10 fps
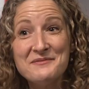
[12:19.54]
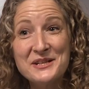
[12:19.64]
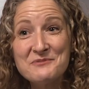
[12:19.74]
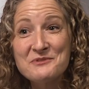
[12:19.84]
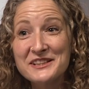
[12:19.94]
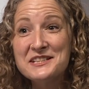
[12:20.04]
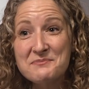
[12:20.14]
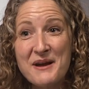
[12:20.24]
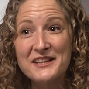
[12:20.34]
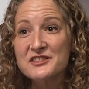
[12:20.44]
I mean, it really
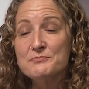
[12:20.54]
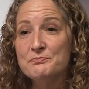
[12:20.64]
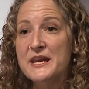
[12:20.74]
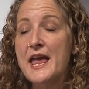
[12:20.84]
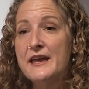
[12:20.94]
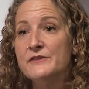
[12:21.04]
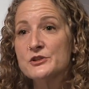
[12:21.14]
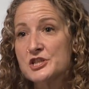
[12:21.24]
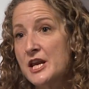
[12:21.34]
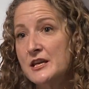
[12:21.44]
depends. Behavior
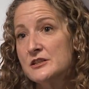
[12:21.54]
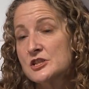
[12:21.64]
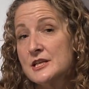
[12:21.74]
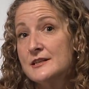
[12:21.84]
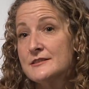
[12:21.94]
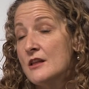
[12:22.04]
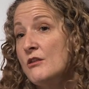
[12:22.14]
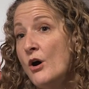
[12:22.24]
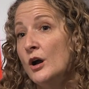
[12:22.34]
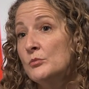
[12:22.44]
change is a
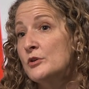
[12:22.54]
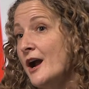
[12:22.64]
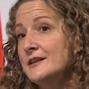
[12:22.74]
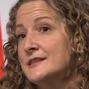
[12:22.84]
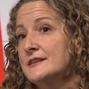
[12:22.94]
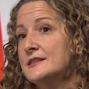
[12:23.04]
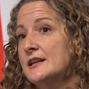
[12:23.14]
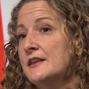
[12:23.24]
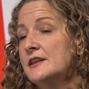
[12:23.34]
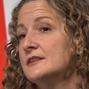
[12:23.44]
long process,
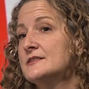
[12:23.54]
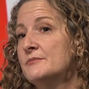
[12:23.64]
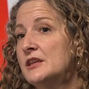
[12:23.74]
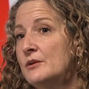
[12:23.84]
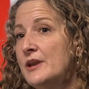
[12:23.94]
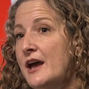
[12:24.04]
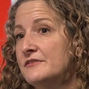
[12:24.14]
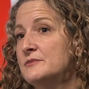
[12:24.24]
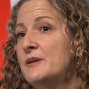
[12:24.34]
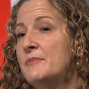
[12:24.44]
and I think it's something that we
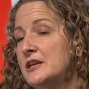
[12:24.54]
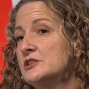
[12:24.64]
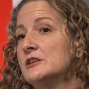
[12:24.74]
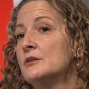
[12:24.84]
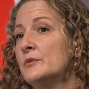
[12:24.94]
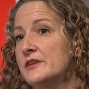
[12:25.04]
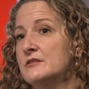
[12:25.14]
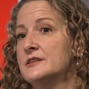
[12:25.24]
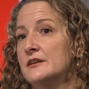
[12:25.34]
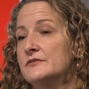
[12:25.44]
have to be patient with
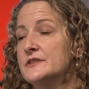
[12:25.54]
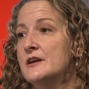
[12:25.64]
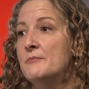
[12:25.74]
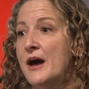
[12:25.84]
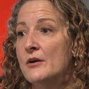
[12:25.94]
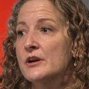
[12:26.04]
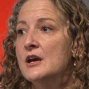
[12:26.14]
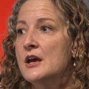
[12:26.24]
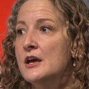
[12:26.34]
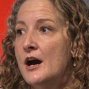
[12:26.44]
ourselves about.
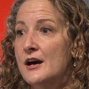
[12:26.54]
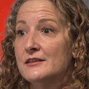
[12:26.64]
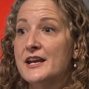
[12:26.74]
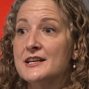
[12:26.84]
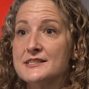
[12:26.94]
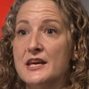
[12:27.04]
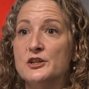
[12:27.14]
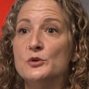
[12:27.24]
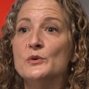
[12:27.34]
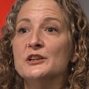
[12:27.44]
Like I said,
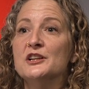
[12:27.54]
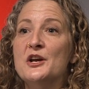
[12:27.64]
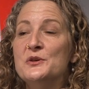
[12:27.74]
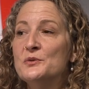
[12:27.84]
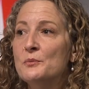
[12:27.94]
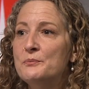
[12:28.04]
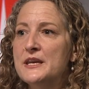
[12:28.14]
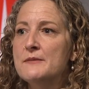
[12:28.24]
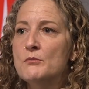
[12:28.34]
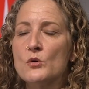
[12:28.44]
you will
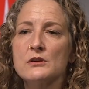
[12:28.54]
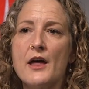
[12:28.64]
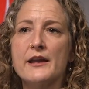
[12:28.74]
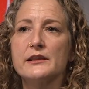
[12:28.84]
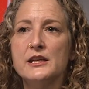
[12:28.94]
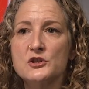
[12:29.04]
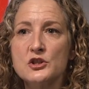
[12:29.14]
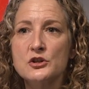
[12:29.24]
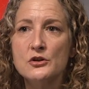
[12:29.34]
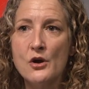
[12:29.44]
be more likely
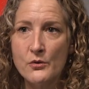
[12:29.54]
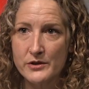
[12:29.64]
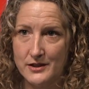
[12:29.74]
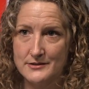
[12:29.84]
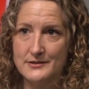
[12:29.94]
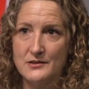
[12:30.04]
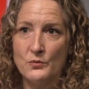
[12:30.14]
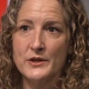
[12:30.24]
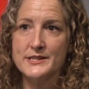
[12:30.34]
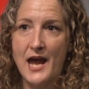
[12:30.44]
to notice
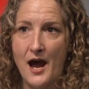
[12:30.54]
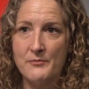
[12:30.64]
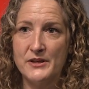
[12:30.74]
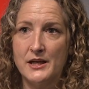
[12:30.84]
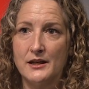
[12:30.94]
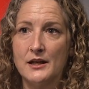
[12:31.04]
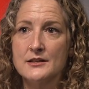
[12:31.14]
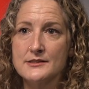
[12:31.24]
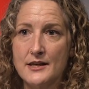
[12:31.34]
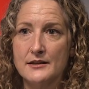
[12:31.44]
what's happening
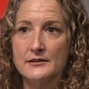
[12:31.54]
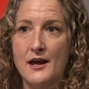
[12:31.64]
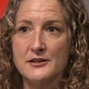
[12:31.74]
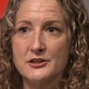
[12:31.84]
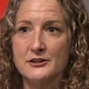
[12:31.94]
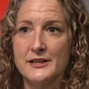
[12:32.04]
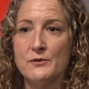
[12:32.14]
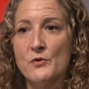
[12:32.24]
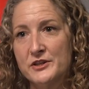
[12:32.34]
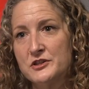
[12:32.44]
psychologically
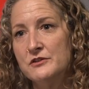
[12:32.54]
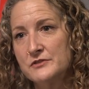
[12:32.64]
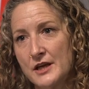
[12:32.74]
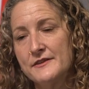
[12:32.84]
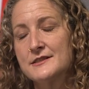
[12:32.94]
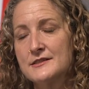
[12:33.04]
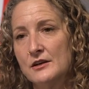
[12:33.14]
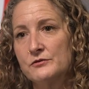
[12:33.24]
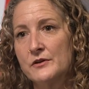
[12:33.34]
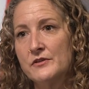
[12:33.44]
once you've done this
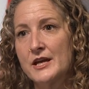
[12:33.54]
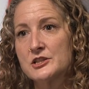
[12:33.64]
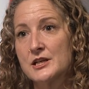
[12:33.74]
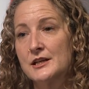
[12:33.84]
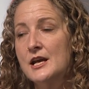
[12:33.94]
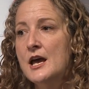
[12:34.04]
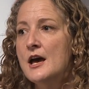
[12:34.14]
self-reflection.